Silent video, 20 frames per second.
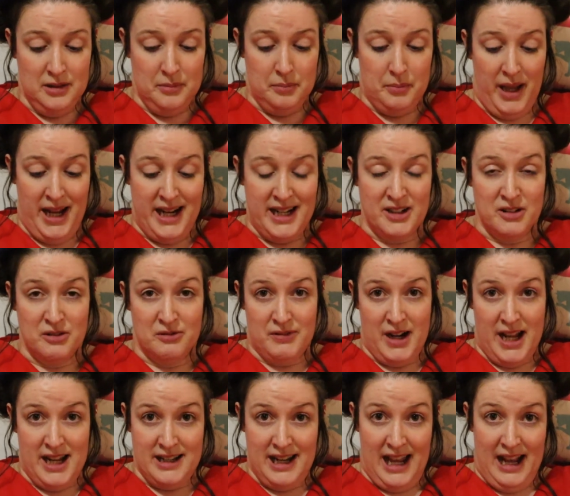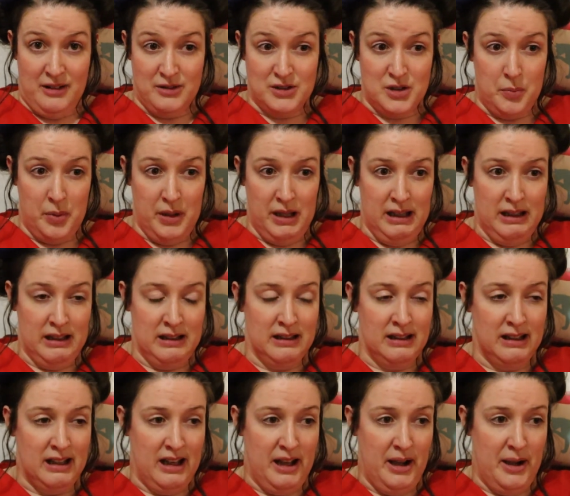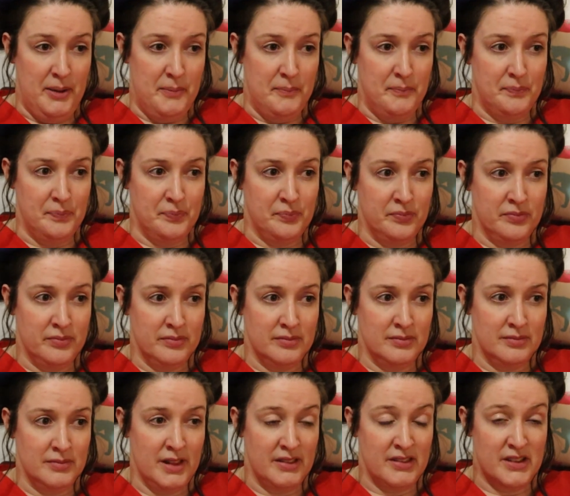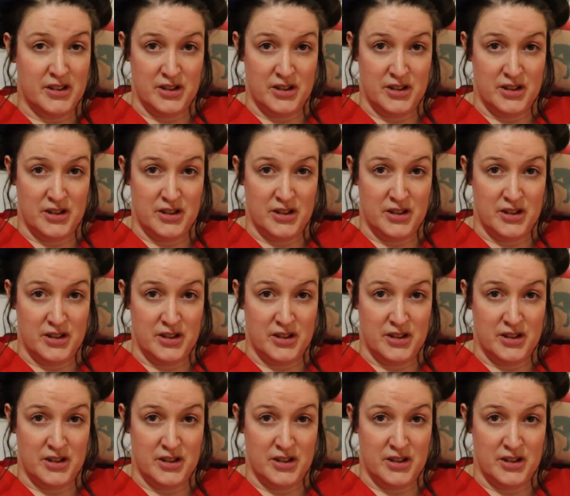main red outer bit. The